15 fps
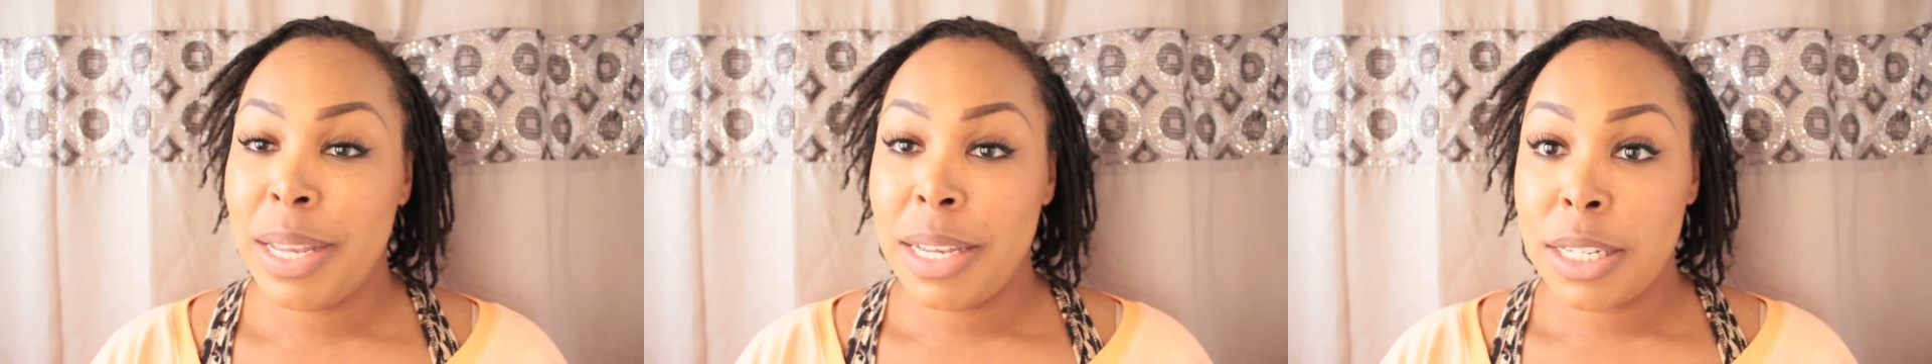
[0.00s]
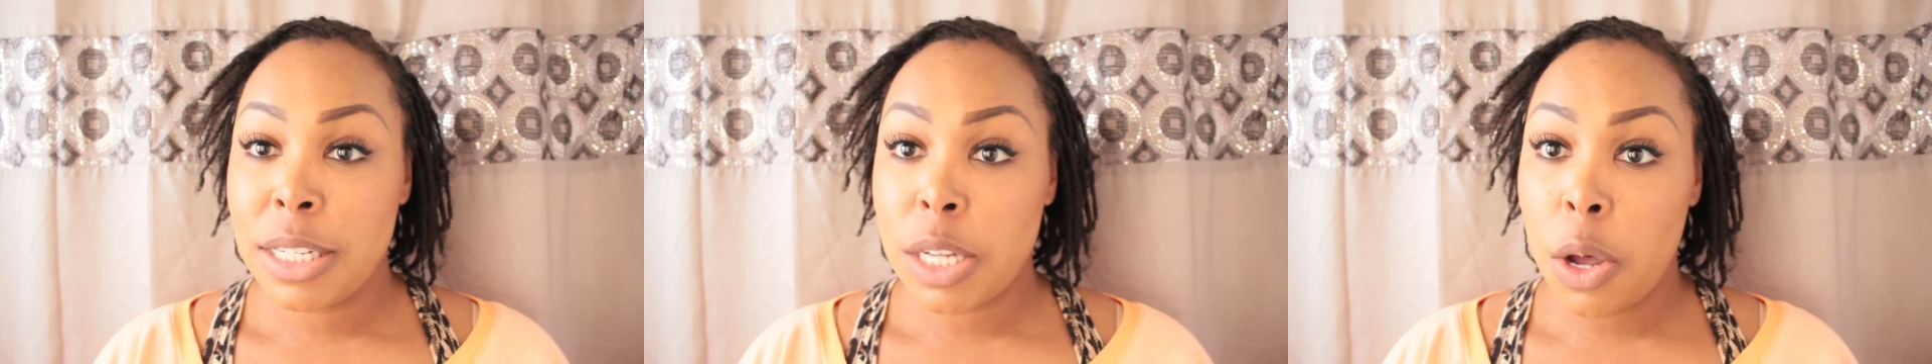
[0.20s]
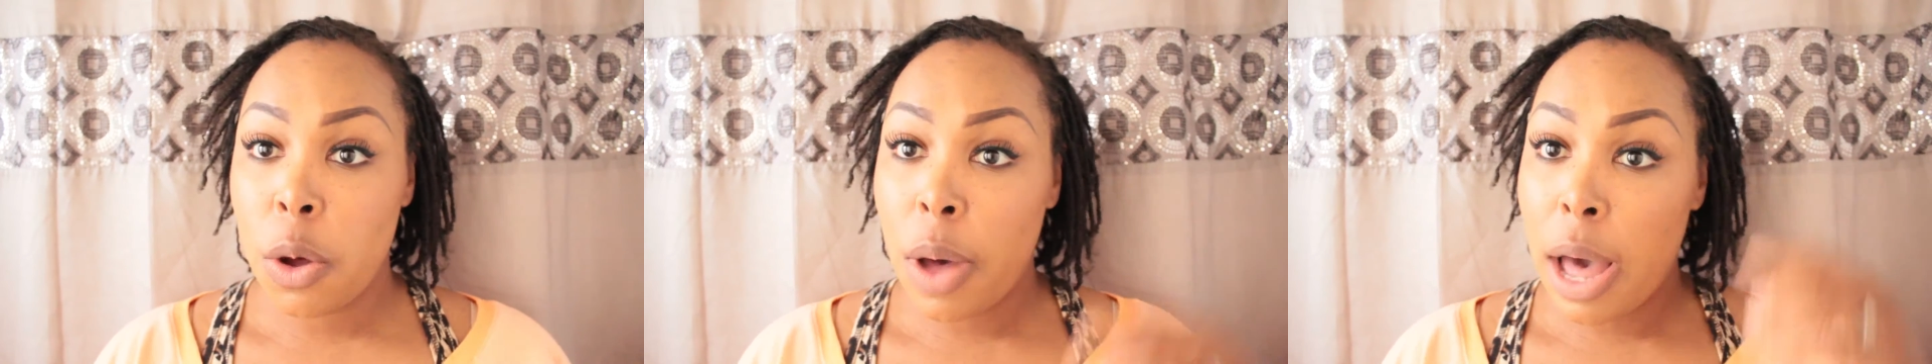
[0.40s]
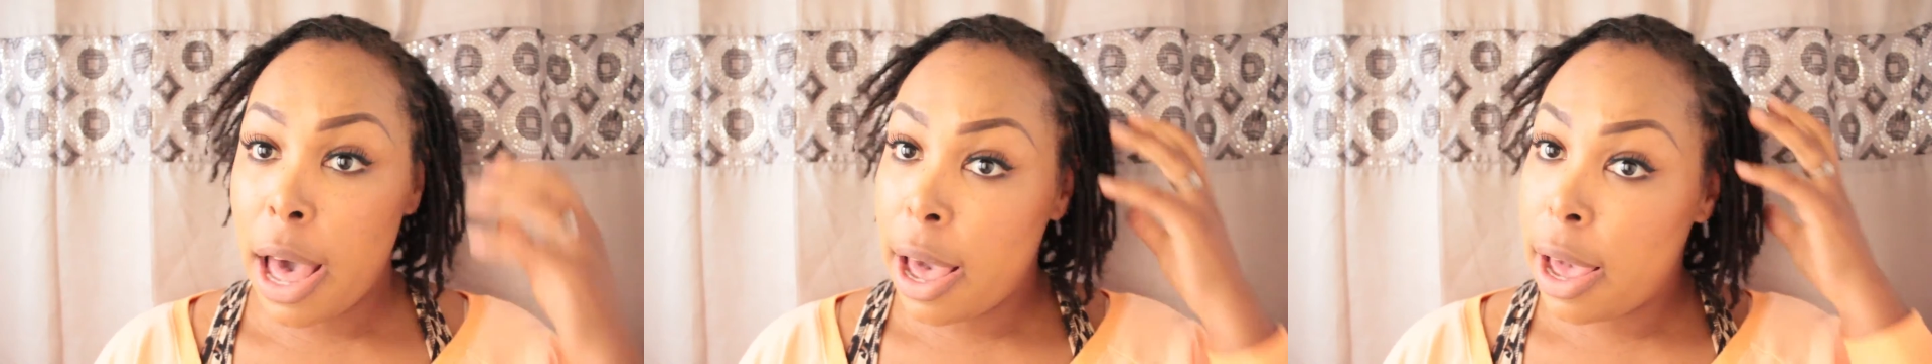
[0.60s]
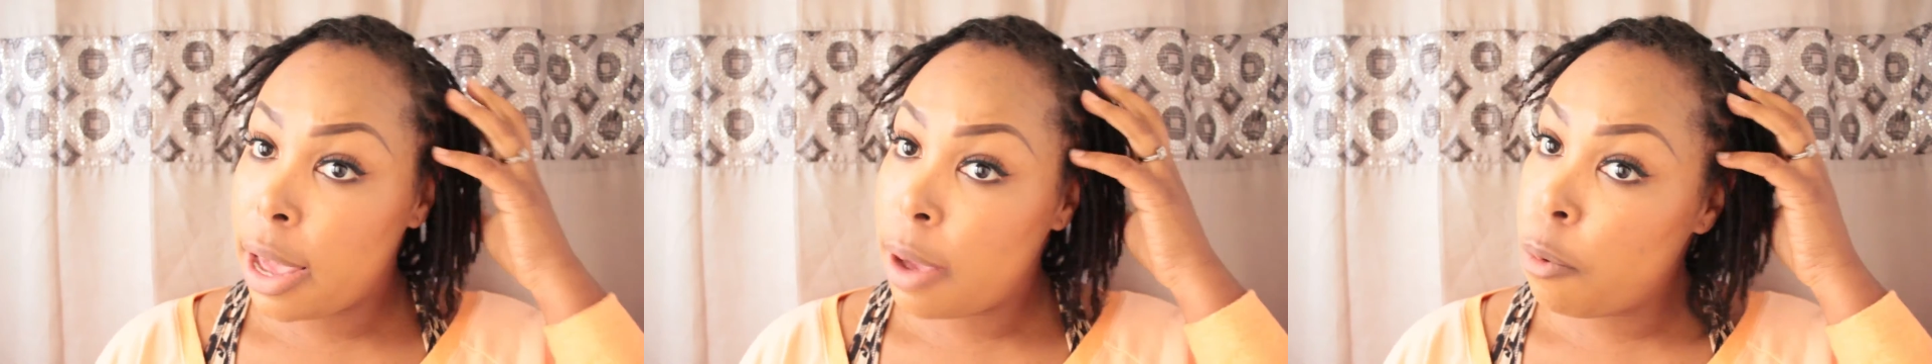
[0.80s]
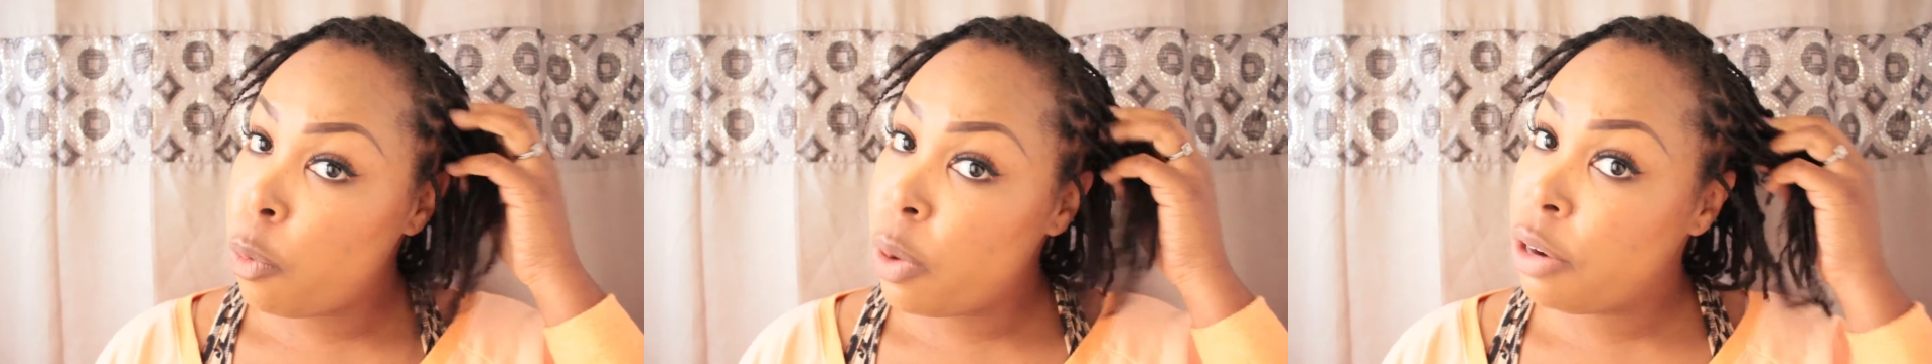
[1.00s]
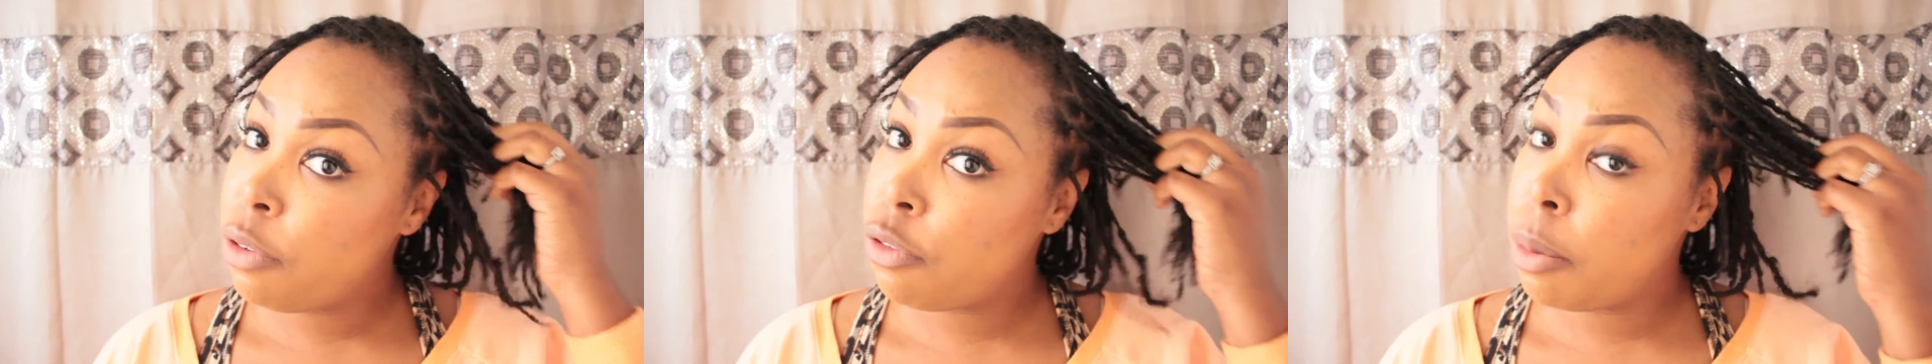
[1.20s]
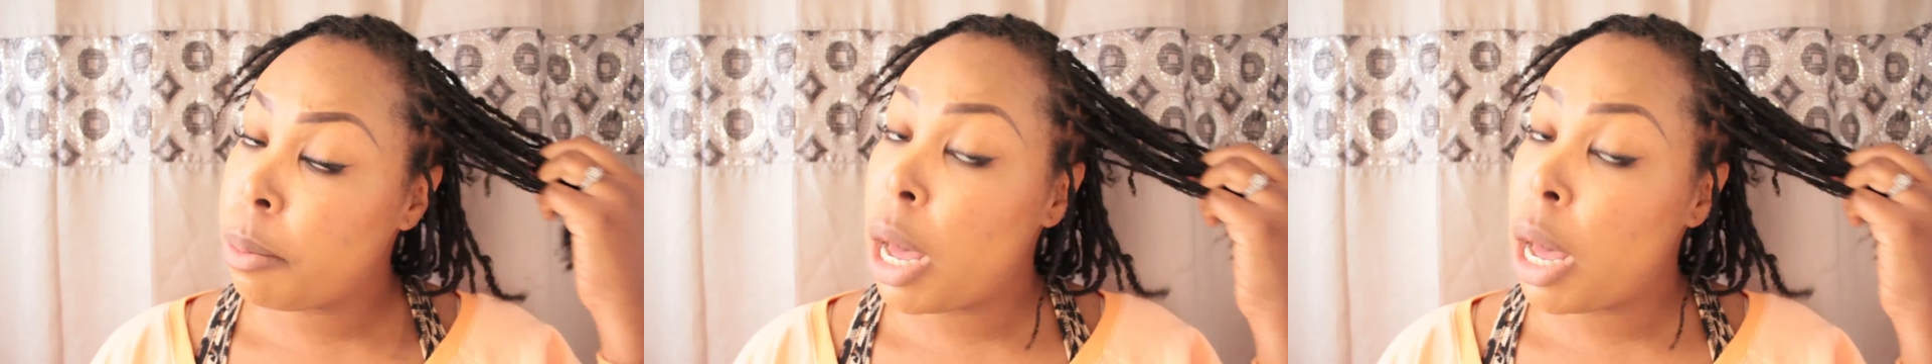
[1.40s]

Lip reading: So I went from